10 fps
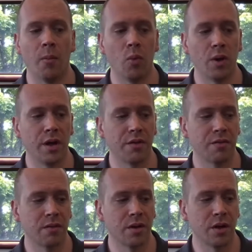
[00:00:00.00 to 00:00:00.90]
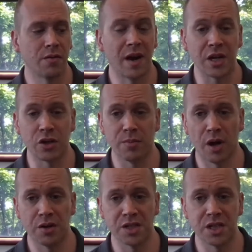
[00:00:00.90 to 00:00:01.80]
with finding good
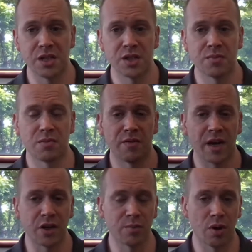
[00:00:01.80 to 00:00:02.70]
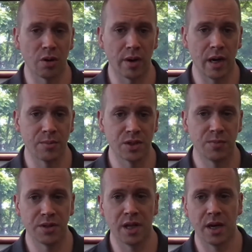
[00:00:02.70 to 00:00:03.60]
policies, providing good programs,
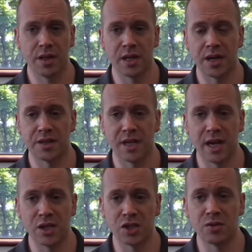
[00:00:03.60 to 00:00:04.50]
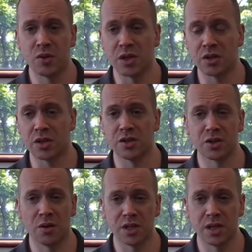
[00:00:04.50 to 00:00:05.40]
but then at the end of the day, just doing good
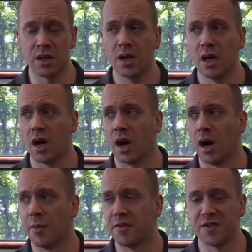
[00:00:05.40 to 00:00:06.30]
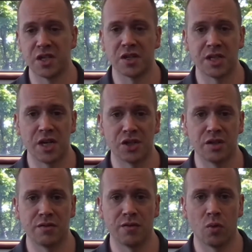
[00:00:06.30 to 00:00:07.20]
consulting and facilitation
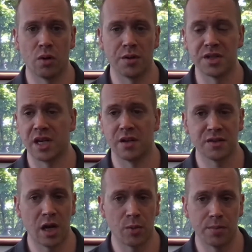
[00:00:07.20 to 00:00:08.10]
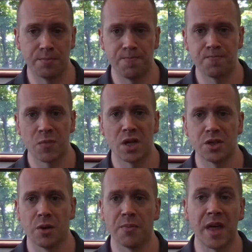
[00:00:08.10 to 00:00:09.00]
for the sale of cyber.
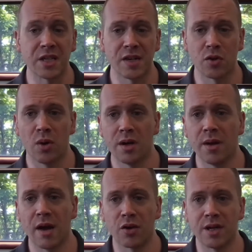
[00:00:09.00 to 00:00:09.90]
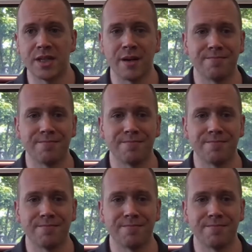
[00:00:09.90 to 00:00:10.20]
So thanks, everyone. Have a great day.